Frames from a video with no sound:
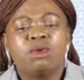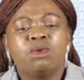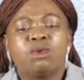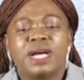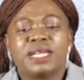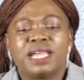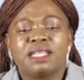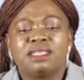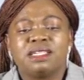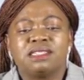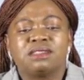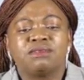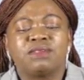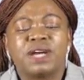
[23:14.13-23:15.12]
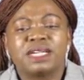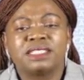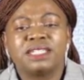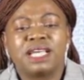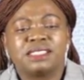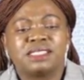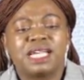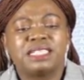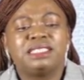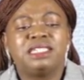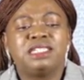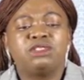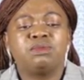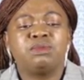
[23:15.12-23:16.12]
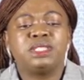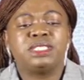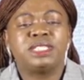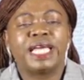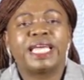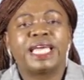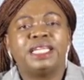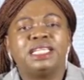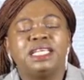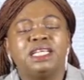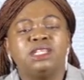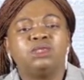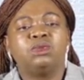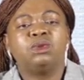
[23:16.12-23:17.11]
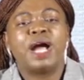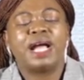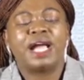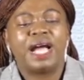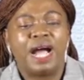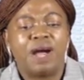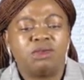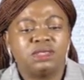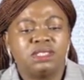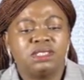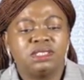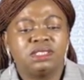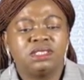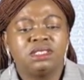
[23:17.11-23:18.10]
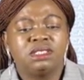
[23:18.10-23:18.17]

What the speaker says: What are these factors that need to be taken into account